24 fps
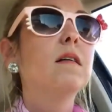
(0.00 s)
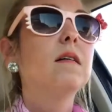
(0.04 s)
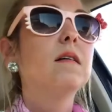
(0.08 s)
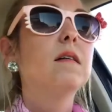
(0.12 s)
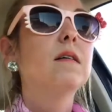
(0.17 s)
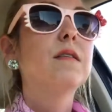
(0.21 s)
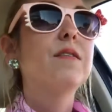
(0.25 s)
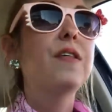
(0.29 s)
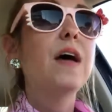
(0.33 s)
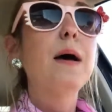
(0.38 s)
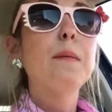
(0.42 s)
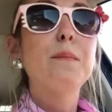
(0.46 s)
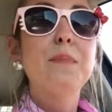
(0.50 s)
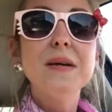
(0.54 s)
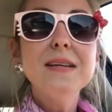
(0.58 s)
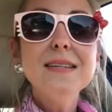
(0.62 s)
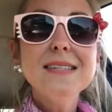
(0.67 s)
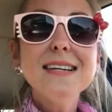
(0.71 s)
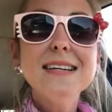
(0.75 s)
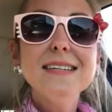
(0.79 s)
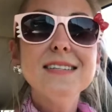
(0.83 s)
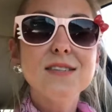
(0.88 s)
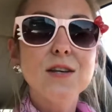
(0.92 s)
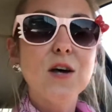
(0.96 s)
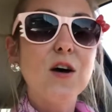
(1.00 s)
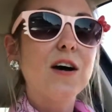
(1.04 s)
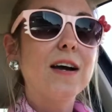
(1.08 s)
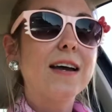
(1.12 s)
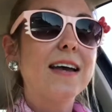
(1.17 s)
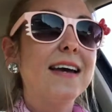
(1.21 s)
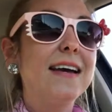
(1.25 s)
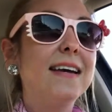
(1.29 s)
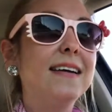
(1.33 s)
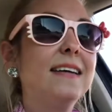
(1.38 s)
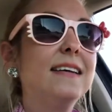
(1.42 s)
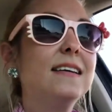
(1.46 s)
that business
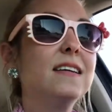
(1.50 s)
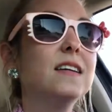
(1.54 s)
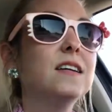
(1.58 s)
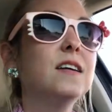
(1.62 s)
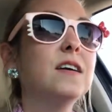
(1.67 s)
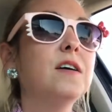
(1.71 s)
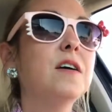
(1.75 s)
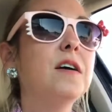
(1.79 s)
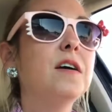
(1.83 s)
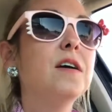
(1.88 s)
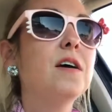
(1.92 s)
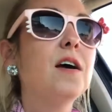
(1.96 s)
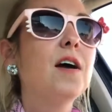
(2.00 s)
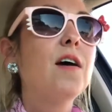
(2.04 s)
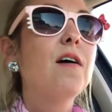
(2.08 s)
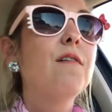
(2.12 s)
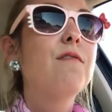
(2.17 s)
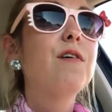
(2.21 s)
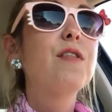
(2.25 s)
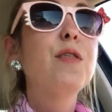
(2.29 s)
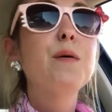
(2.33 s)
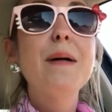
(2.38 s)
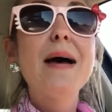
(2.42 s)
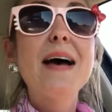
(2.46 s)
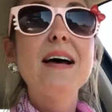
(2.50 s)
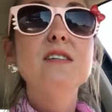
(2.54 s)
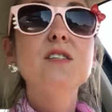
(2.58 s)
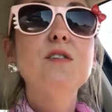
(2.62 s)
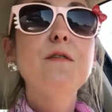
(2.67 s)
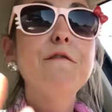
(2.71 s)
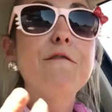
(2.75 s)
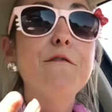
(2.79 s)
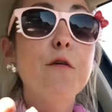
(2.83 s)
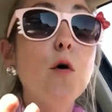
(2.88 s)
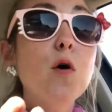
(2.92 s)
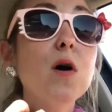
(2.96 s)
login for the past
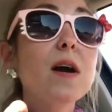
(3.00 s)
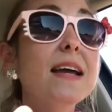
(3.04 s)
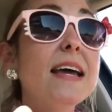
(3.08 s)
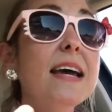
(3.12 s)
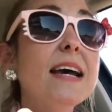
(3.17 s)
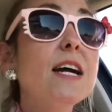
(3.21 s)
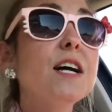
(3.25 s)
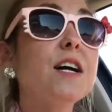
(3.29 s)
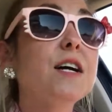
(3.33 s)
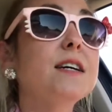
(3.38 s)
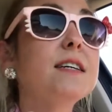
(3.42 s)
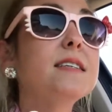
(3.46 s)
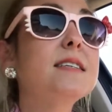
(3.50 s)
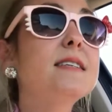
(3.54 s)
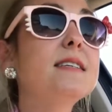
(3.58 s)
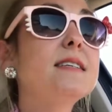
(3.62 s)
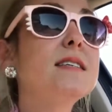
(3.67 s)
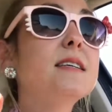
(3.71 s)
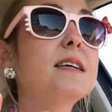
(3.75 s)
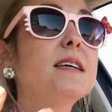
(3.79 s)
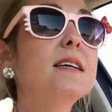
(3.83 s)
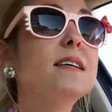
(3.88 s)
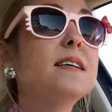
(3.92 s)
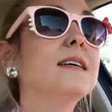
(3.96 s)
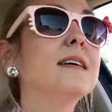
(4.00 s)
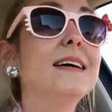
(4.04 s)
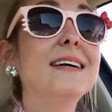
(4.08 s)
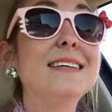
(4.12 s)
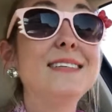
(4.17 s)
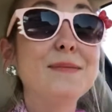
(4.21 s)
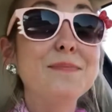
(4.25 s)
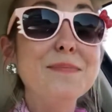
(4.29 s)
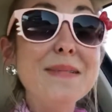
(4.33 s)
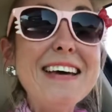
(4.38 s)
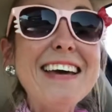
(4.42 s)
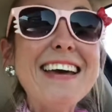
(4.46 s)
4 years.
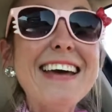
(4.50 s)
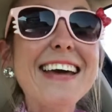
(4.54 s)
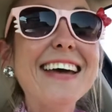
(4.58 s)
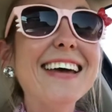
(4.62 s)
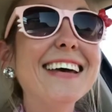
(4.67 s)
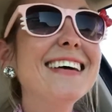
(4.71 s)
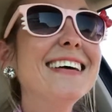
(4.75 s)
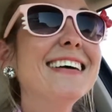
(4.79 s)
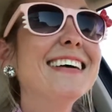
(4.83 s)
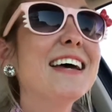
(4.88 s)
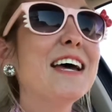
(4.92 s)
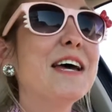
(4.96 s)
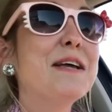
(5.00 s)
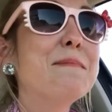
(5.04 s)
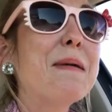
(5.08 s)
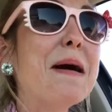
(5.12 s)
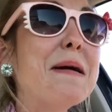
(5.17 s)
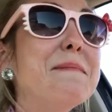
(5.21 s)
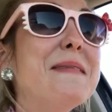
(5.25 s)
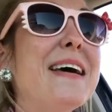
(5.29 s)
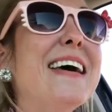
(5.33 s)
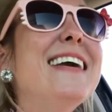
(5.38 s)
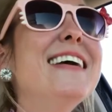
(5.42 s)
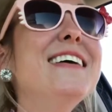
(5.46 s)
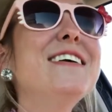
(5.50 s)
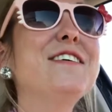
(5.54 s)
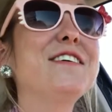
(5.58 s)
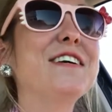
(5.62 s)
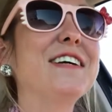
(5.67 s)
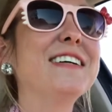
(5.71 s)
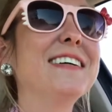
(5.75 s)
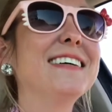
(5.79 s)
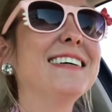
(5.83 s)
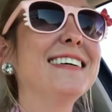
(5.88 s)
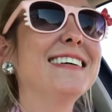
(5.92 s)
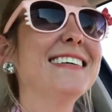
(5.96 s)
It's me and my
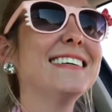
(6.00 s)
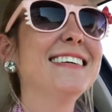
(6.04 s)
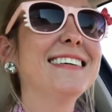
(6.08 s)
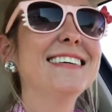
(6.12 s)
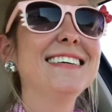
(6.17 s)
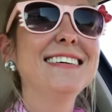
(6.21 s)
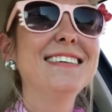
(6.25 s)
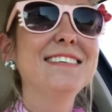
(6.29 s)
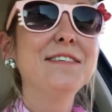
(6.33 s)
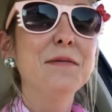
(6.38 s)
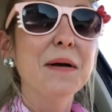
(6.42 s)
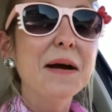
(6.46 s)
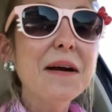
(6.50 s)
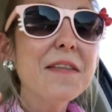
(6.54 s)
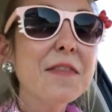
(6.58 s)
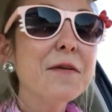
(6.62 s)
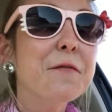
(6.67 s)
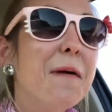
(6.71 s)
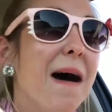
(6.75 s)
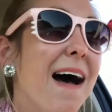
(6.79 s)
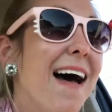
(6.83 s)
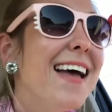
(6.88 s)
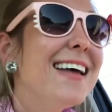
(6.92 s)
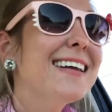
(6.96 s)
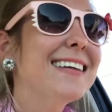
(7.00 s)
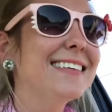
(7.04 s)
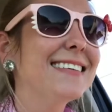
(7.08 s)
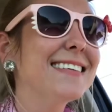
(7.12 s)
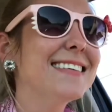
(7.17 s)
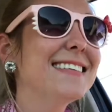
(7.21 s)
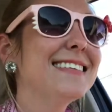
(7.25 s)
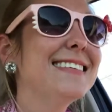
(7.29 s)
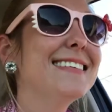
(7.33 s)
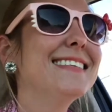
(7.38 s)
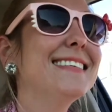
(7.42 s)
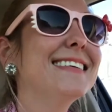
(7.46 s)
manager. We're the
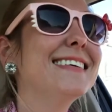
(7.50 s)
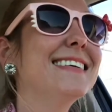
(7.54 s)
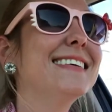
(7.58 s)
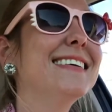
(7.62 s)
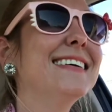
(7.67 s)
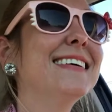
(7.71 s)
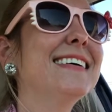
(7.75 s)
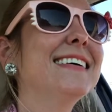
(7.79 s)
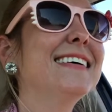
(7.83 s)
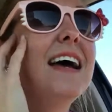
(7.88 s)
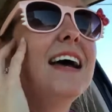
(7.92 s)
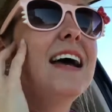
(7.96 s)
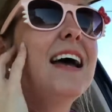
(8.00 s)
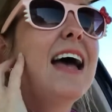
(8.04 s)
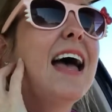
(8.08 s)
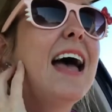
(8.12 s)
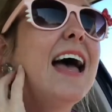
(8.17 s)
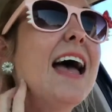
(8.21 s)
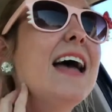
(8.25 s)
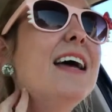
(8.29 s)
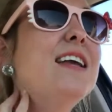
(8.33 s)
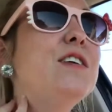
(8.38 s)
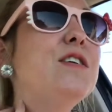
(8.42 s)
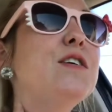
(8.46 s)
ones. And you